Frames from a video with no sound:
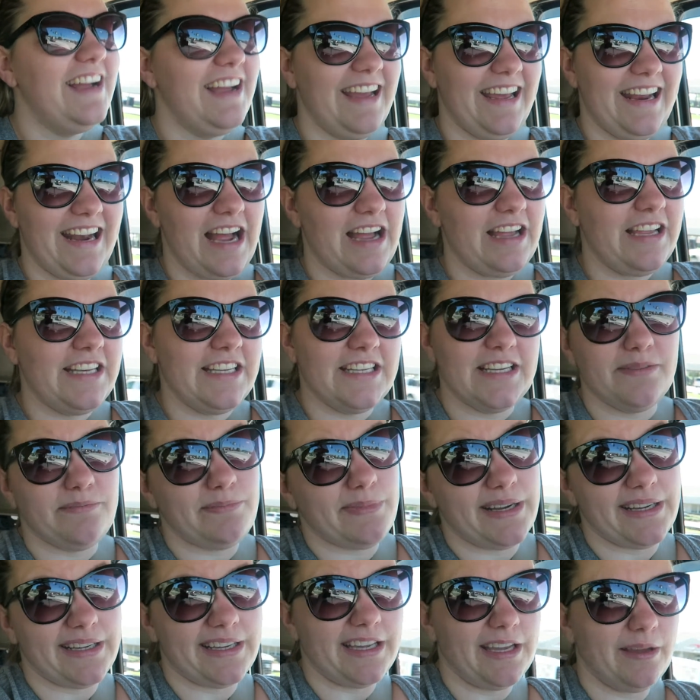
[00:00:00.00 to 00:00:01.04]
And I ended up
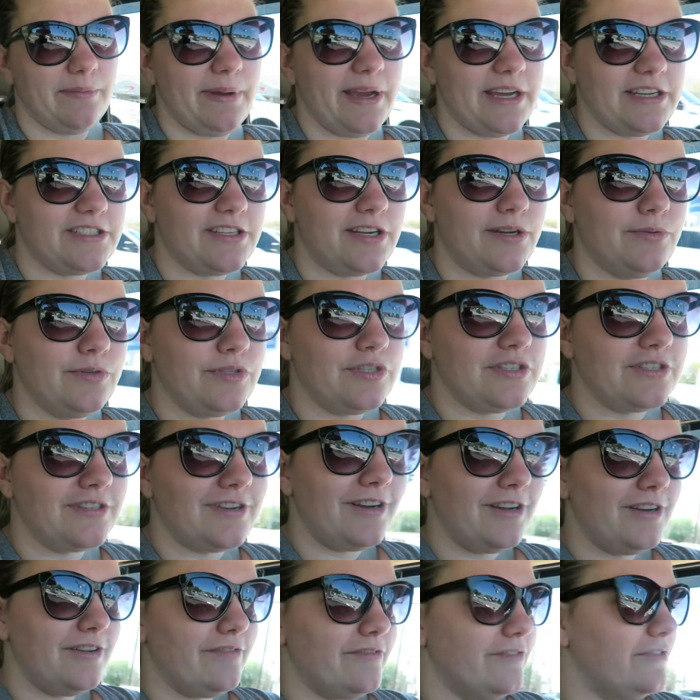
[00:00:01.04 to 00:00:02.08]
barking at Patrick, which is
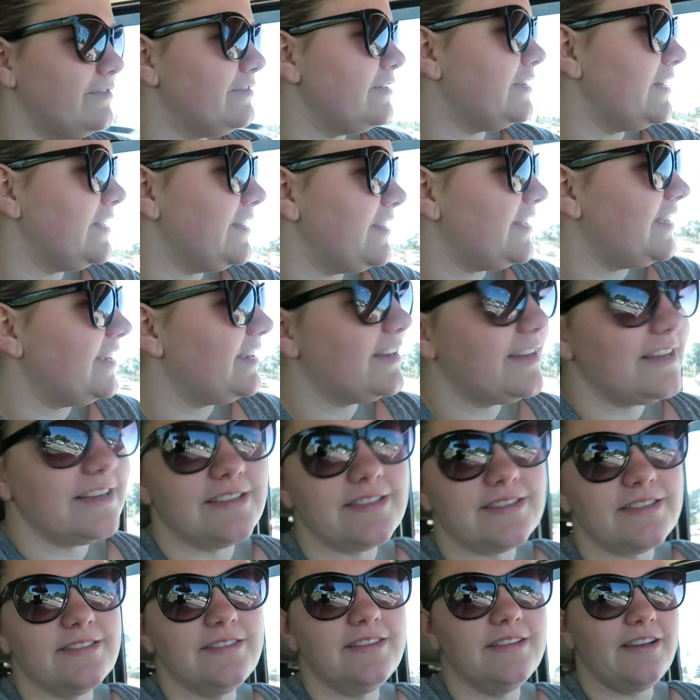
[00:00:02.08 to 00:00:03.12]
kind of a funny thing
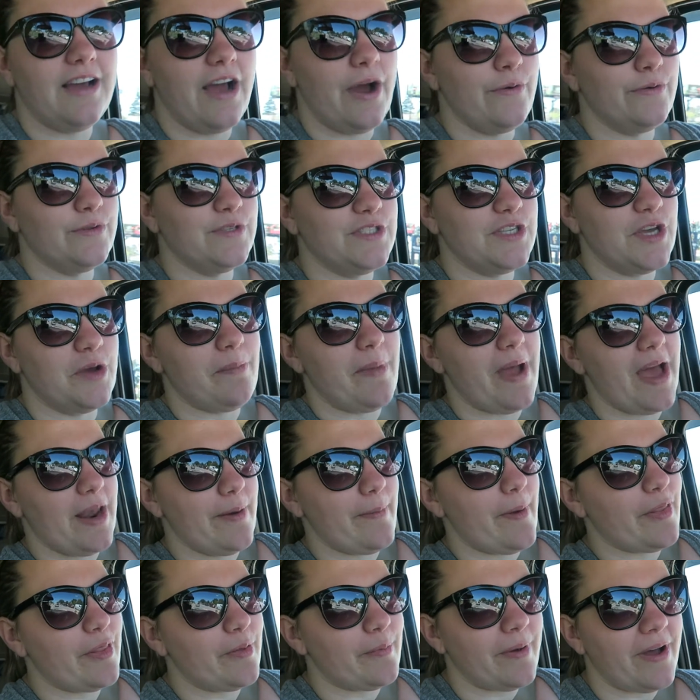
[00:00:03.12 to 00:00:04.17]
because I was so mad
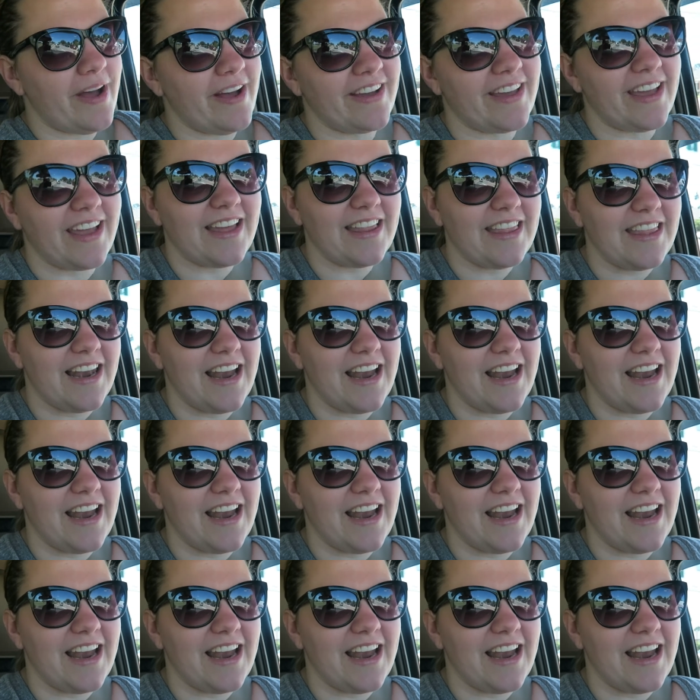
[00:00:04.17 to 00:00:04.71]
about the barking, and